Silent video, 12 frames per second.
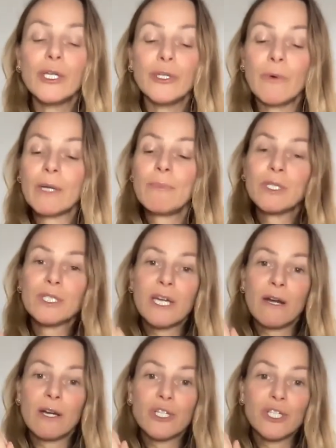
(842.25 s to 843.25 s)
You want to put
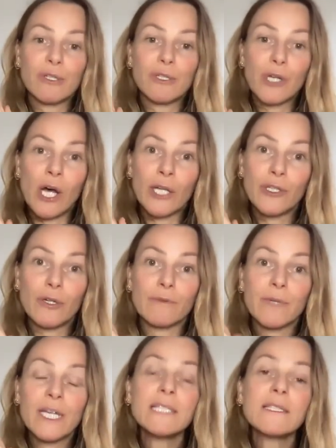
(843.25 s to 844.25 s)
TerraShield on your
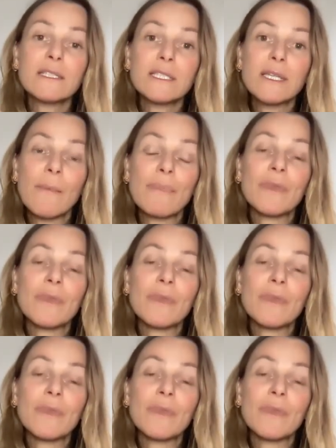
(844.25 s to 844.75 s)
wrists.